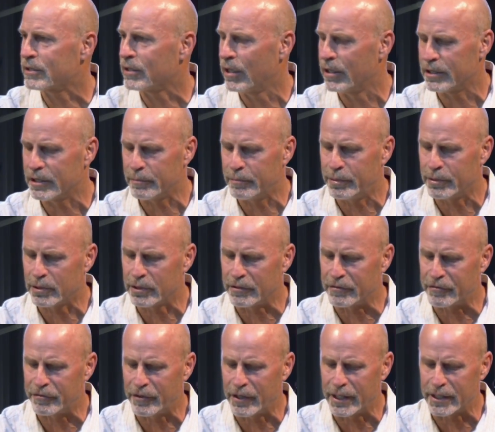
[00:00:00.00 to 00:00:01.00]
his son to
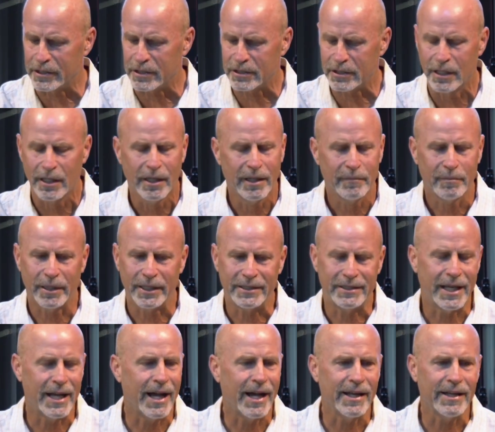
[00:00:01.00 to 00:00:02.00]
build a fence.
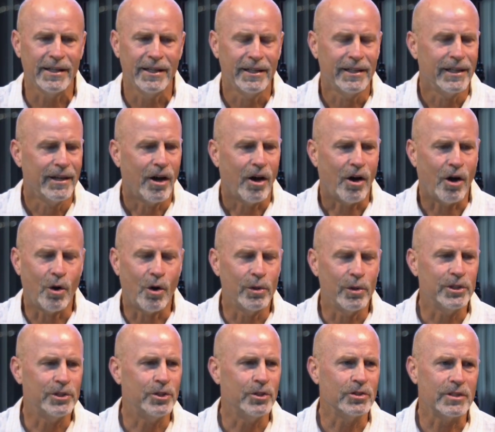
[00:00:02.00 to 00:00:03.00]
My dad
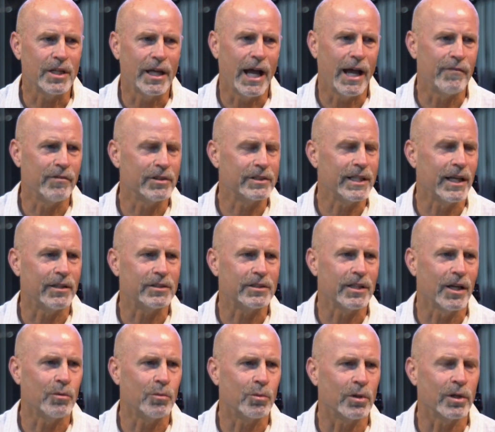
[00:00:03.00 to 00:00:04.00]
always used to have us
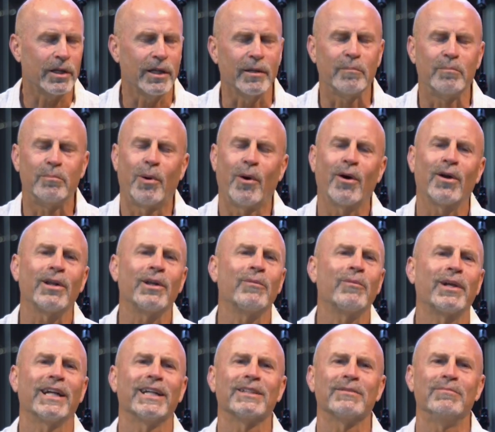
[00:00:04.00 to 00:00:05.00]
outside working,
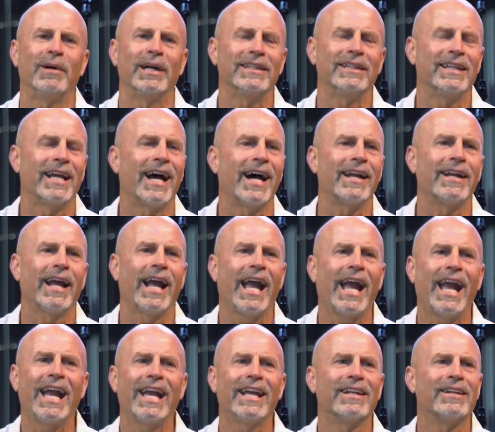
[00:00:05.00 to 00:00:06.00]
partly because my dad
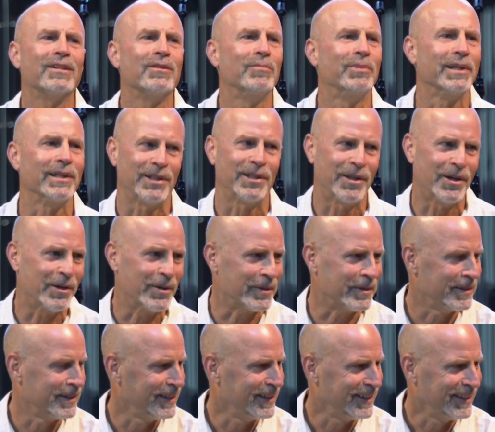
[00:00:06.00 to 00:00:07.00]
hated to be
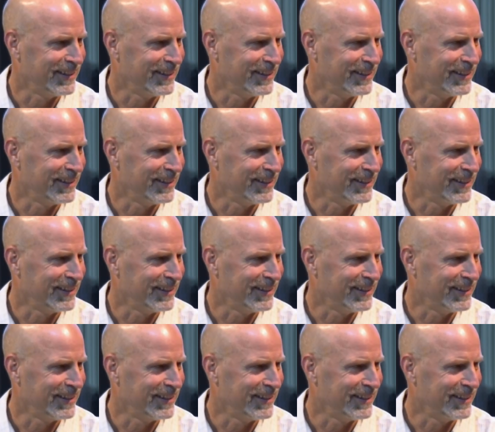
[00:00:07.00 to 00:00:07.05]
alone.